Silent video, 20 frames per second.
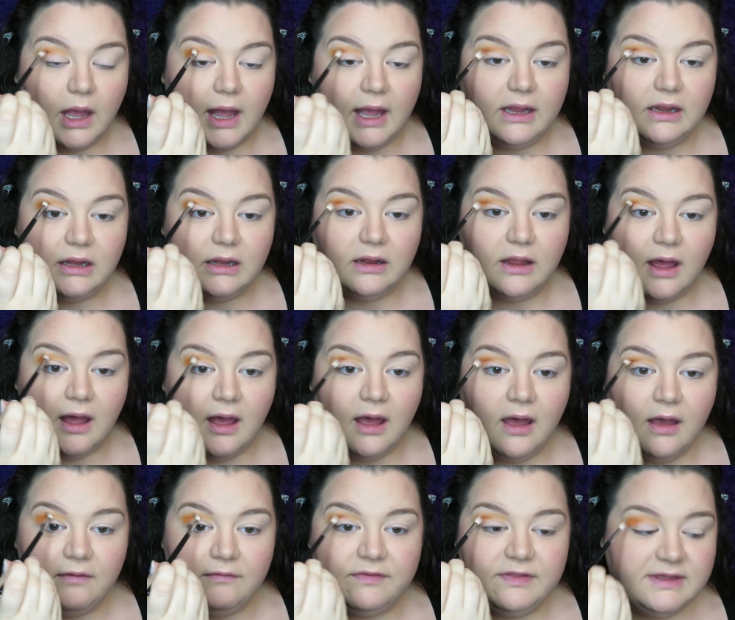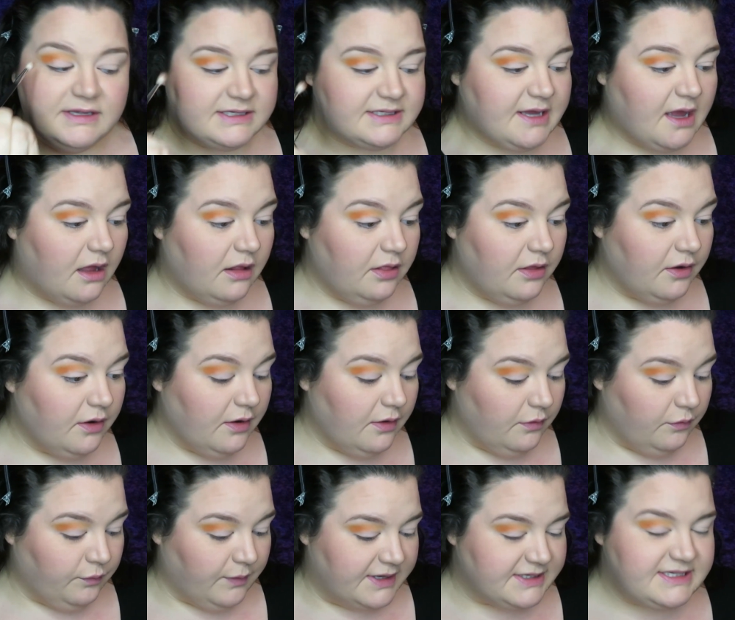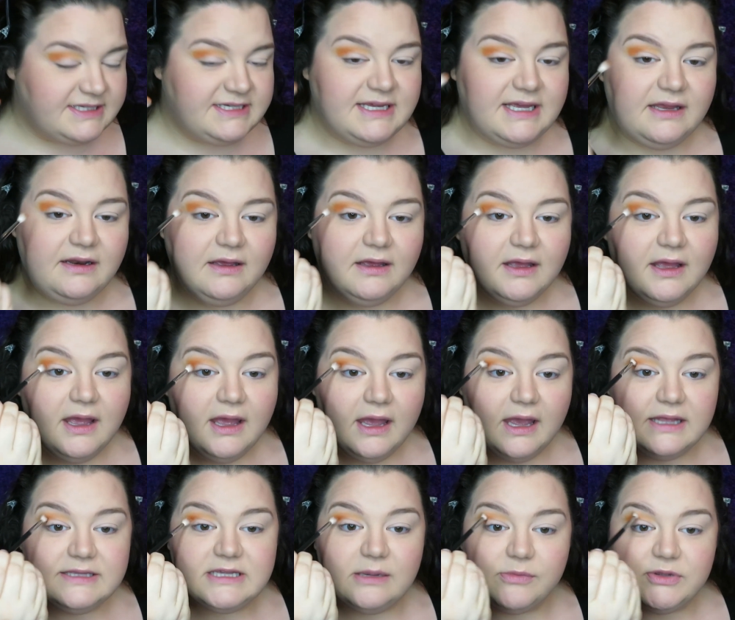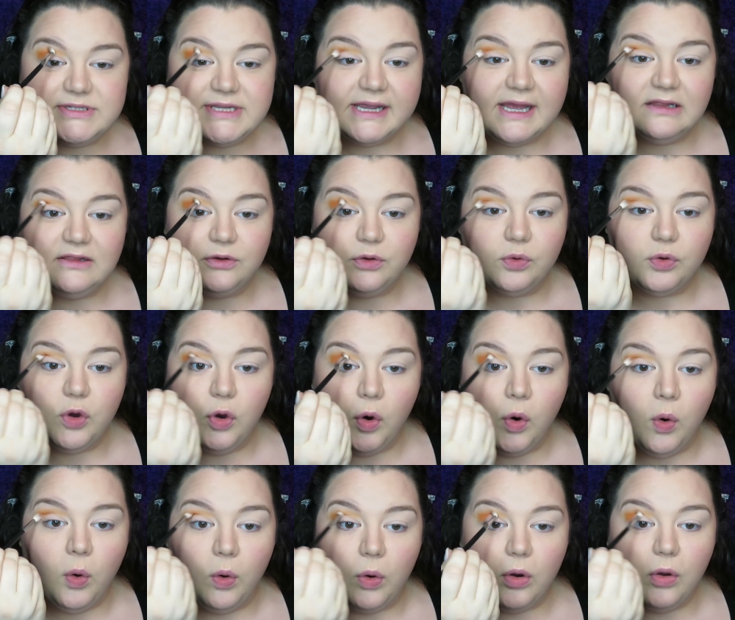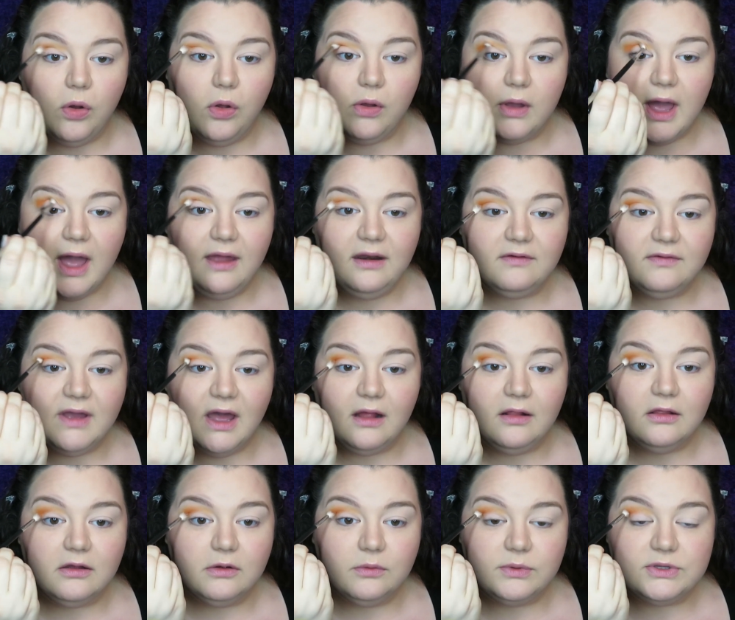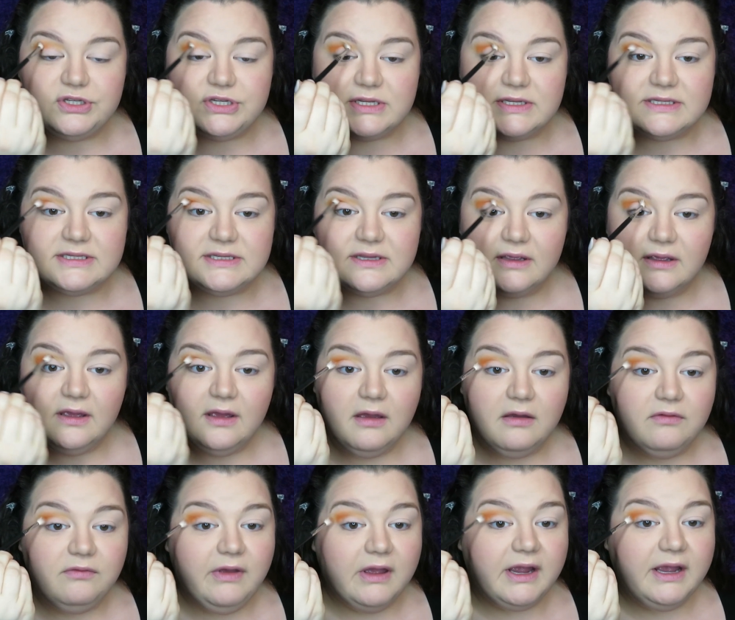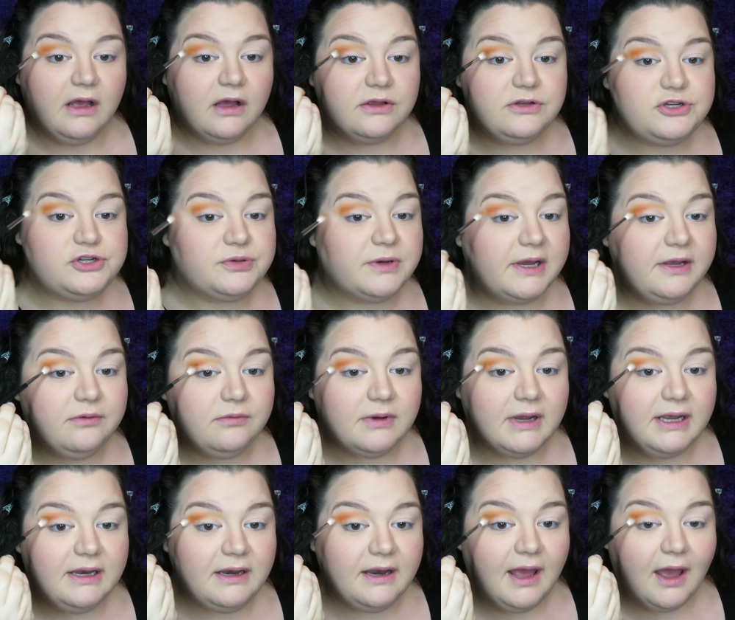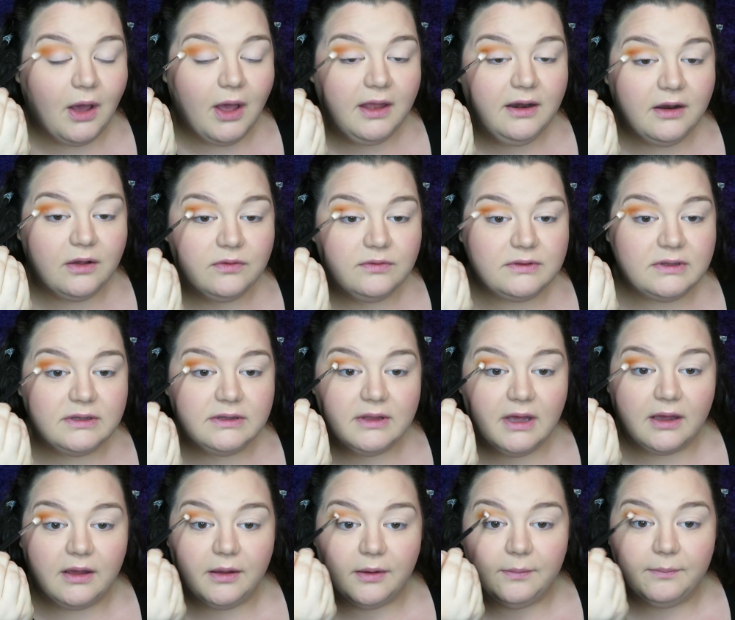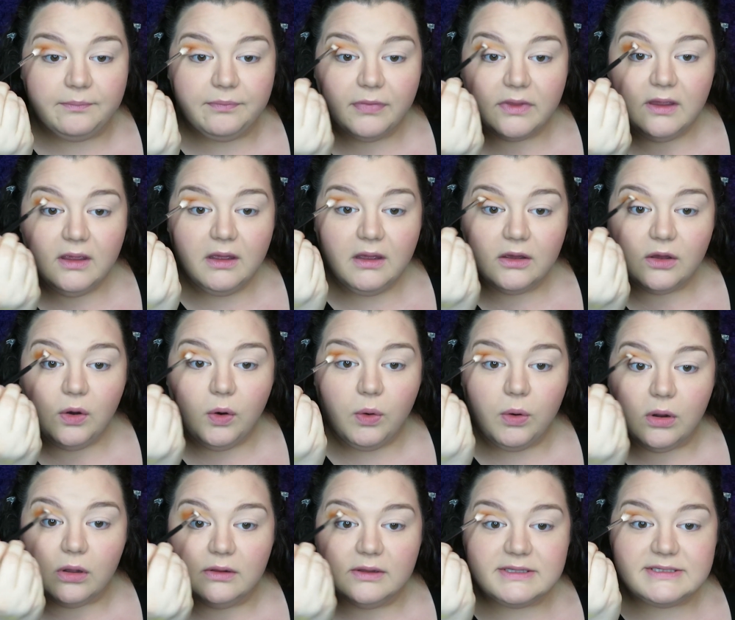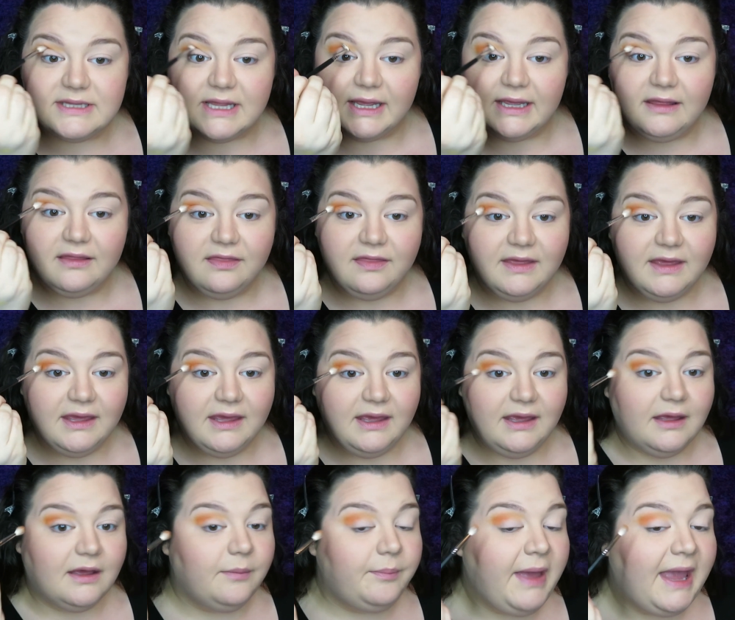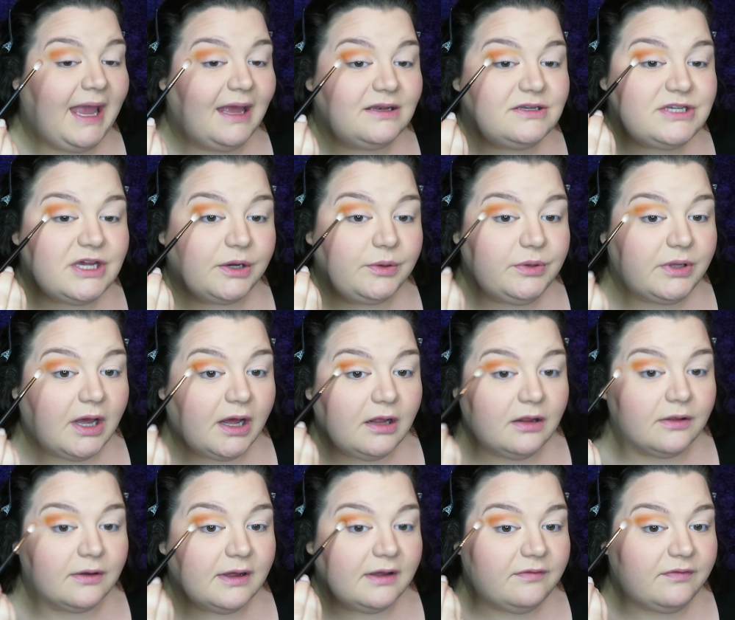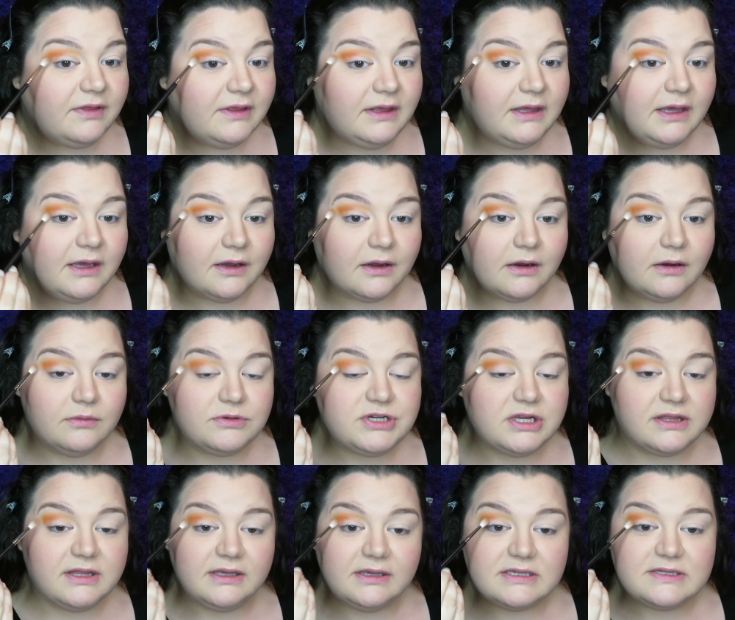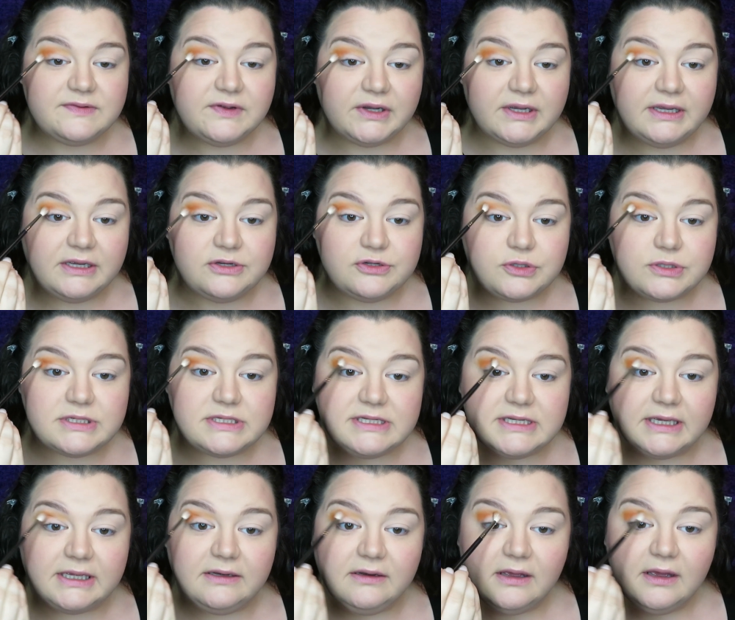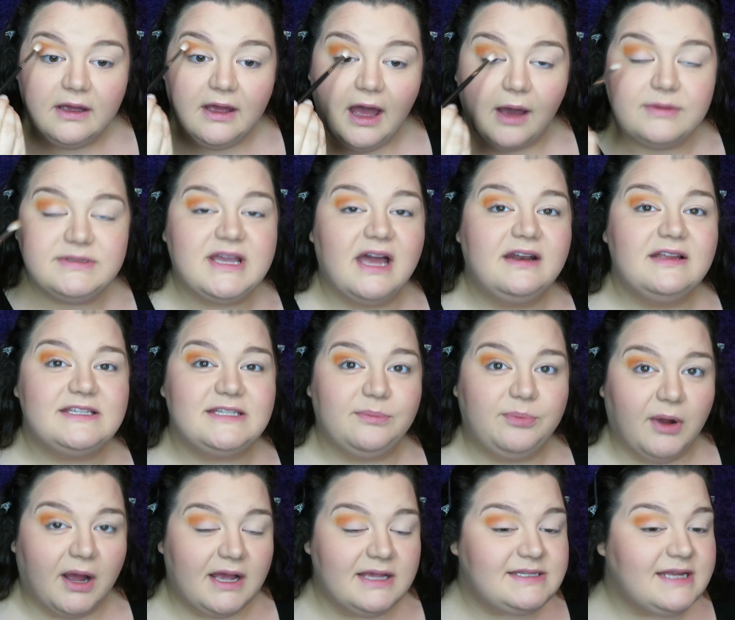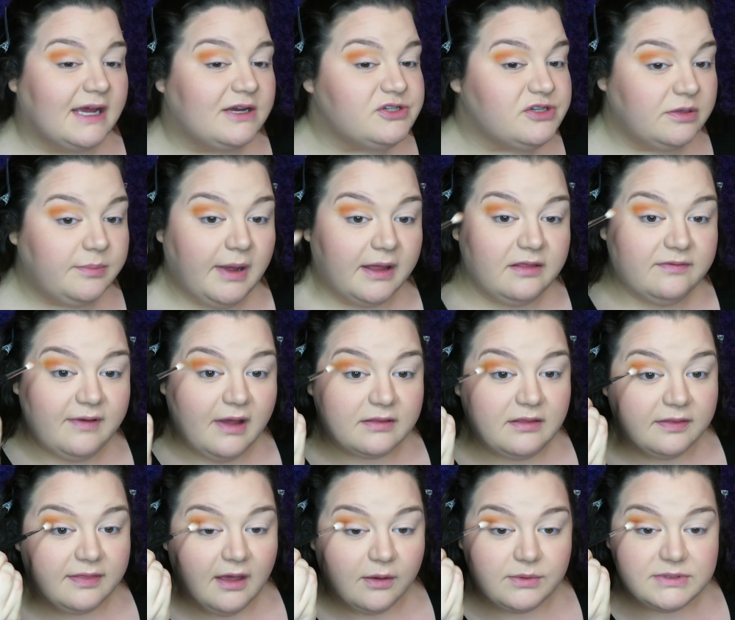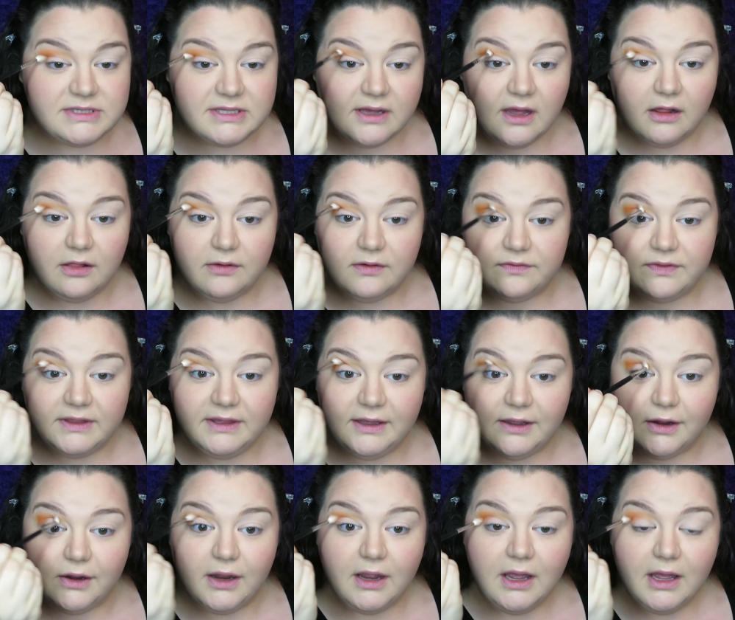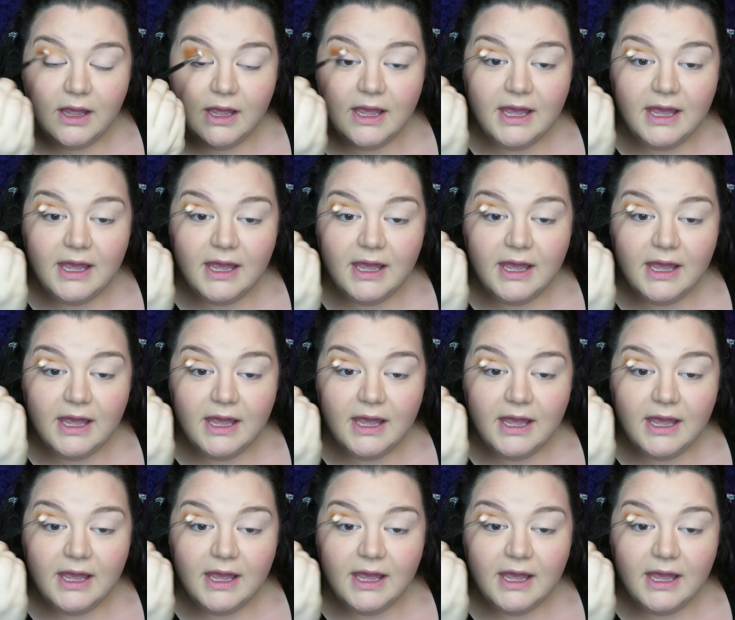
I love this color Rusted. It's almost like a little coral kind of color, which is very on trend right now. I know that coral is like the Pantone color of the year, which I think is very interesting. I was kind of surprised actually by the fact that that was the color of the year.